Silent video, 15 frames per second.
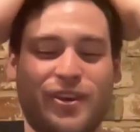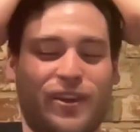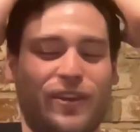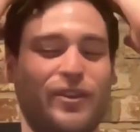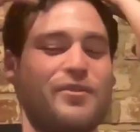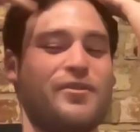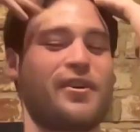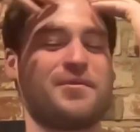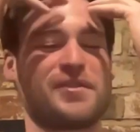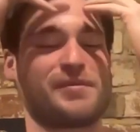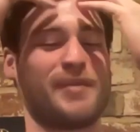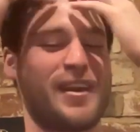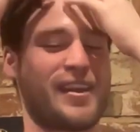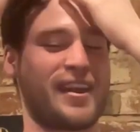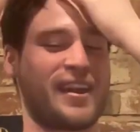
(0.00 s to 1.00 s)
Luka was
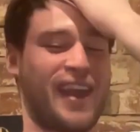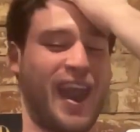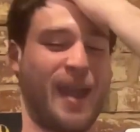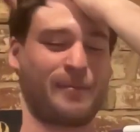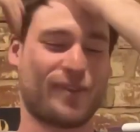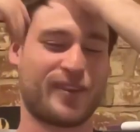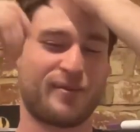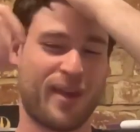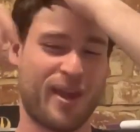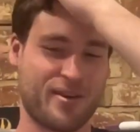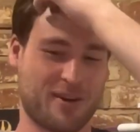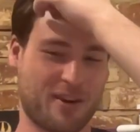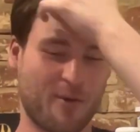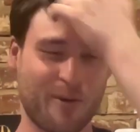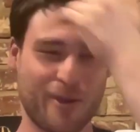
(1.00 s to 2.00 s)
making Captain
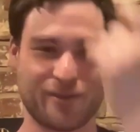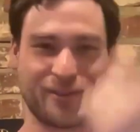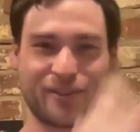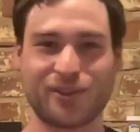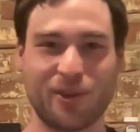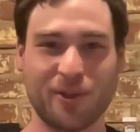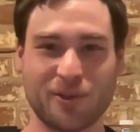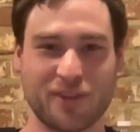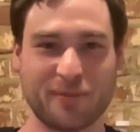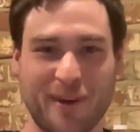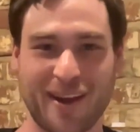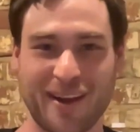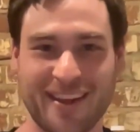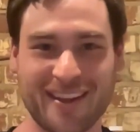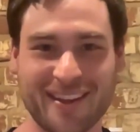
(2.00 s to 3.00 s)
America Winter Soldier
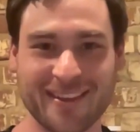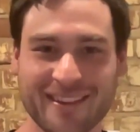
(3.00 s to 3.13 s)
money.